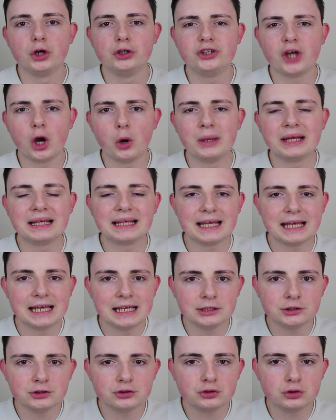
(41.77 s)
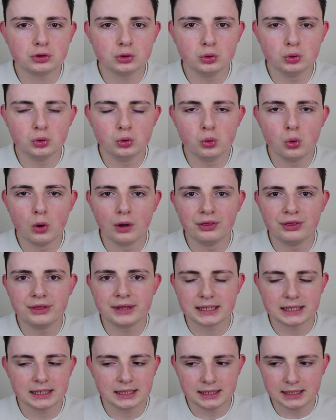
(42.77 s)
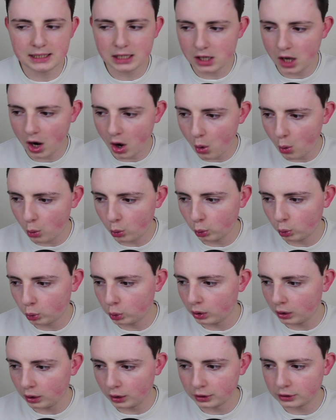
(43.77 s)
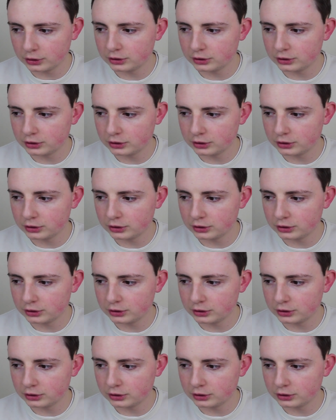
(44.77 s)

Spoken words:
going into the whole